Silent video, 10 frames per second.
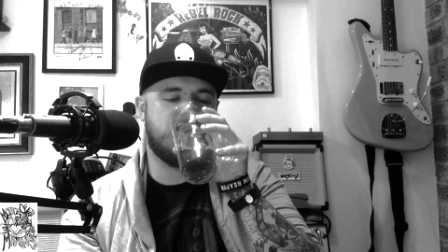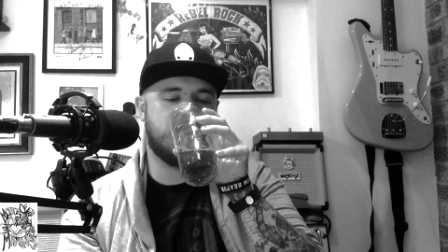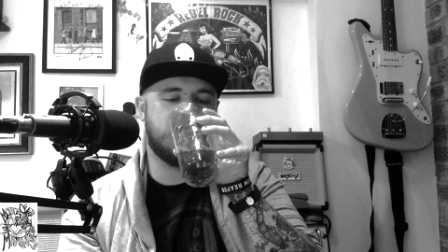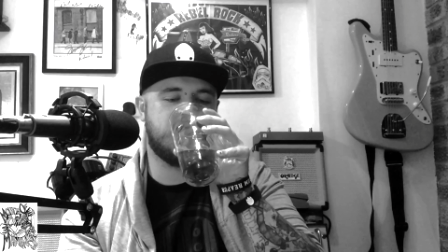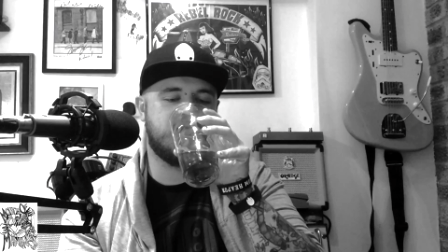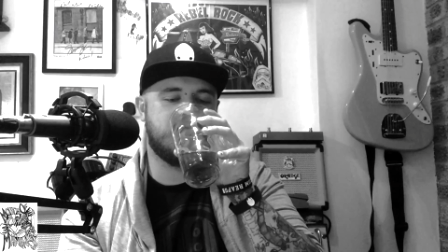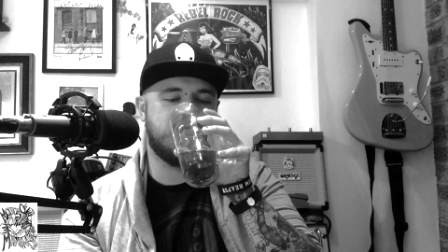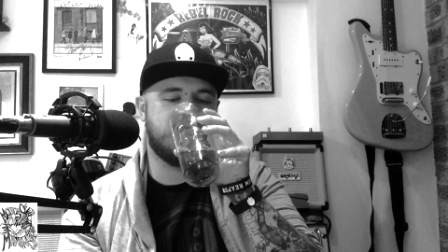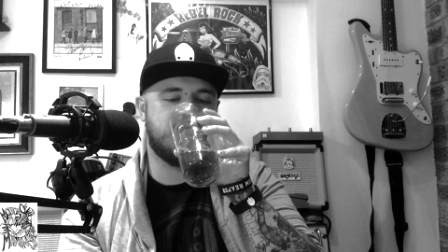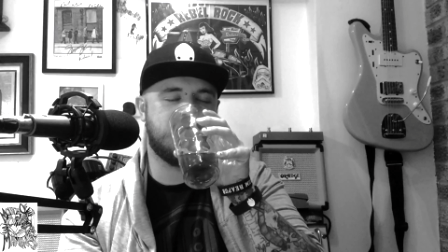No.
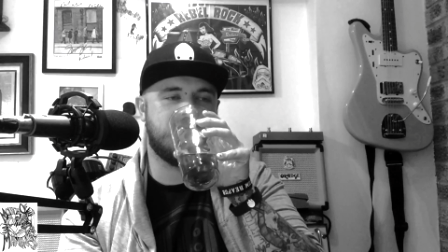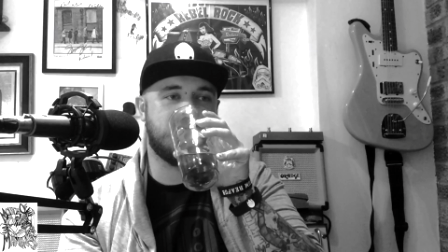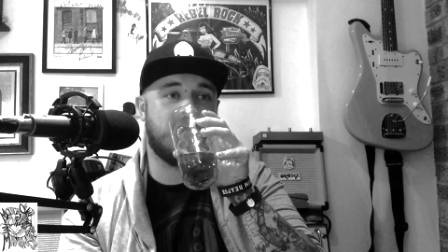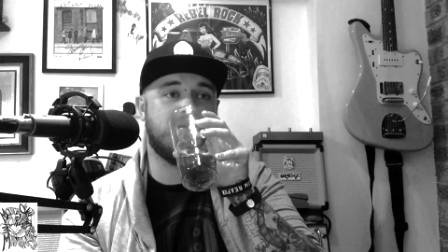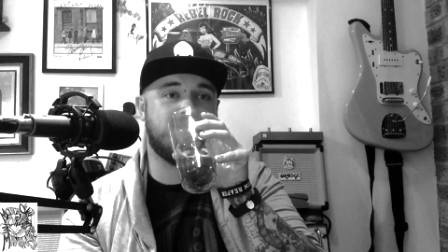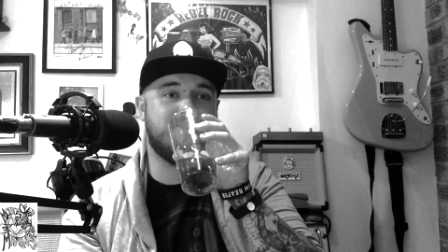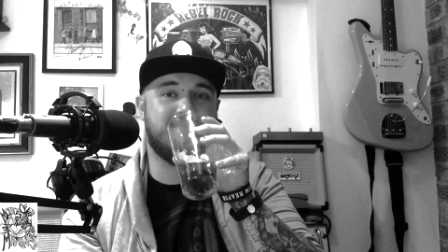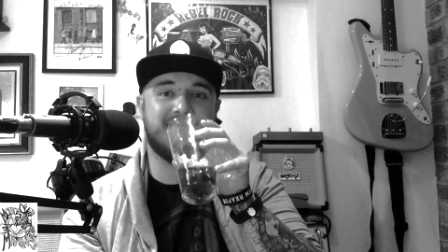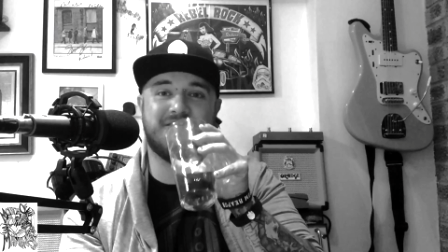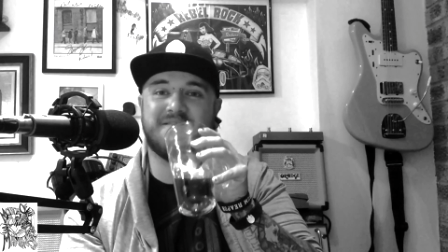But I think
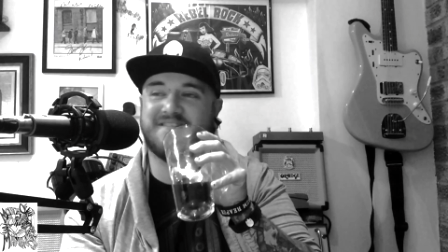like